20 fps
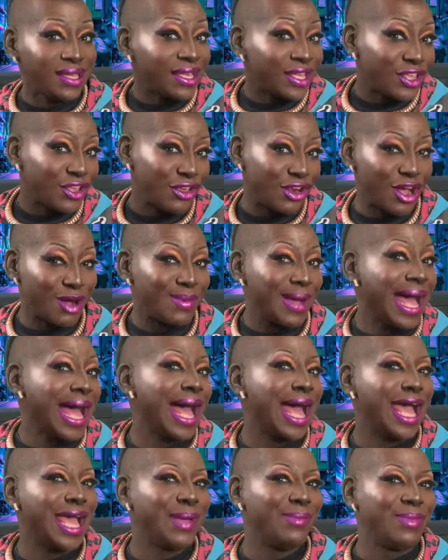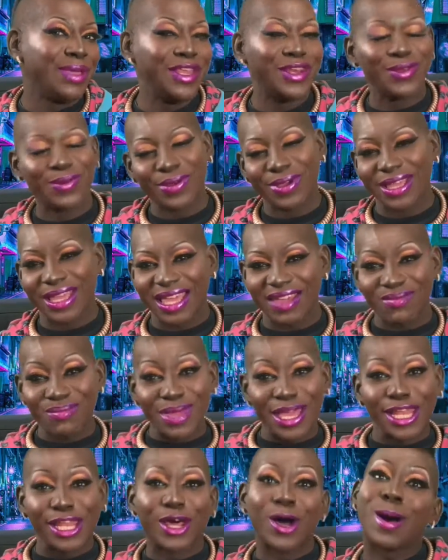you know, behind me give me
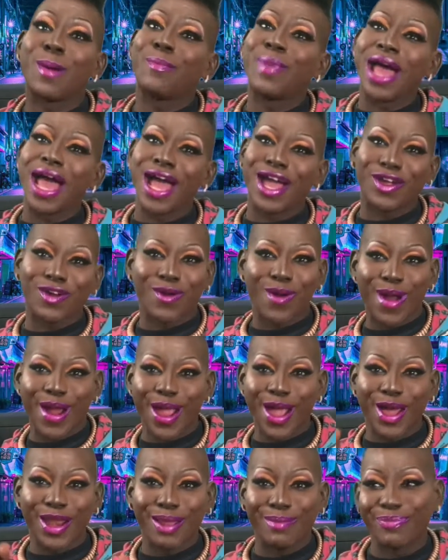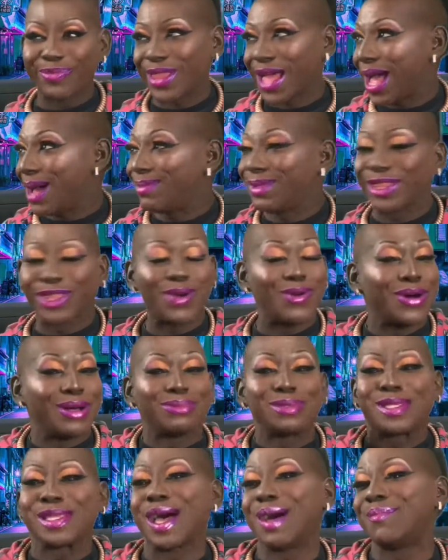a little background. I'm gonna throw up
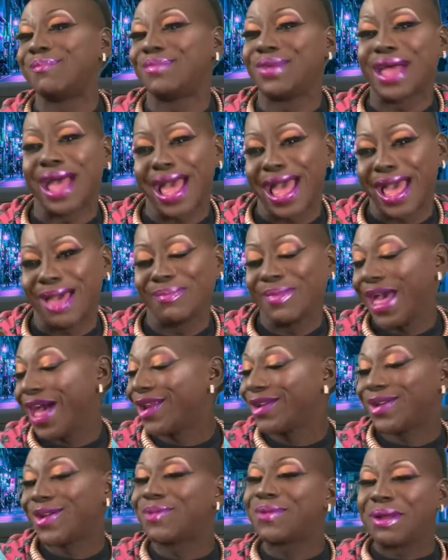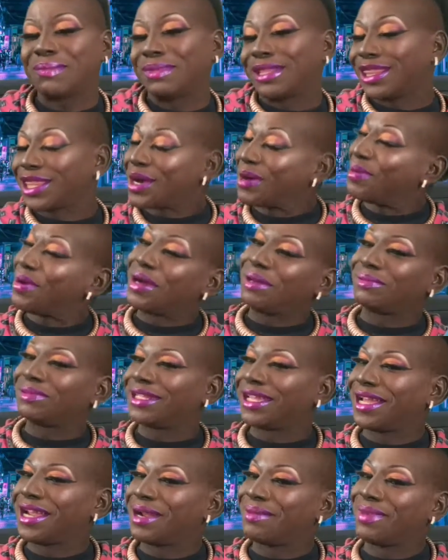something behind me. I don't know what I'm gonna throw up
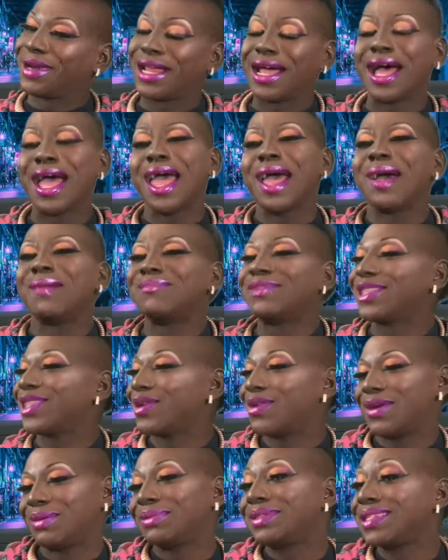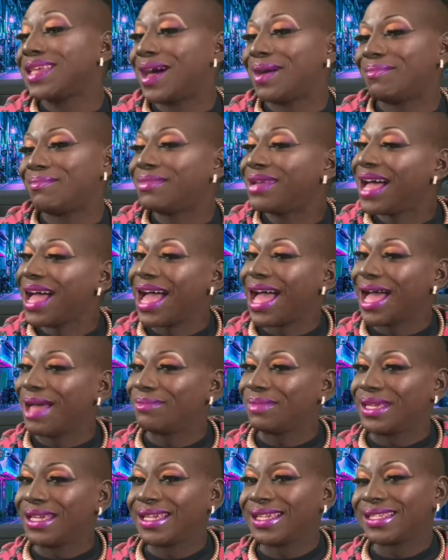there, but I'll throw up something behind
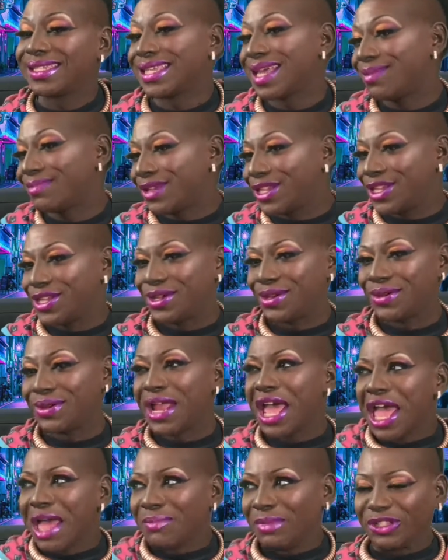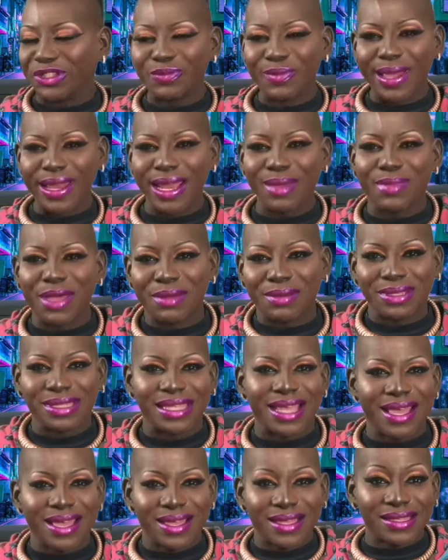me, something cute. But you might not be able
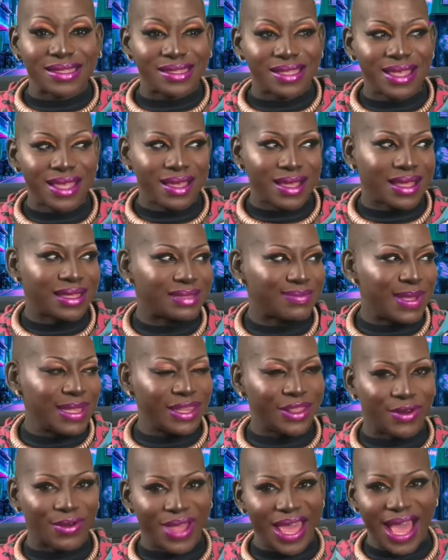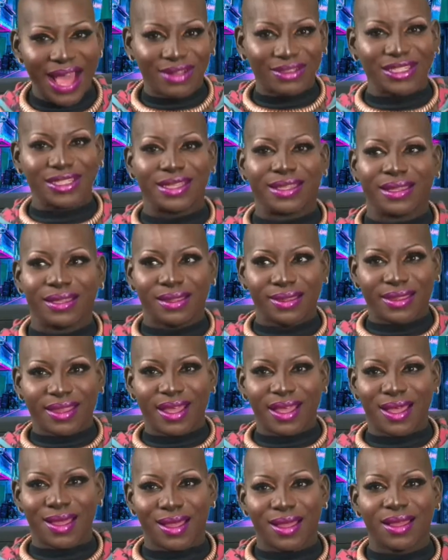to see it because my little couch,
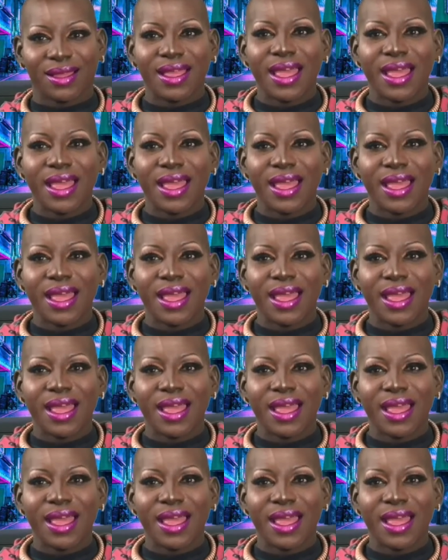the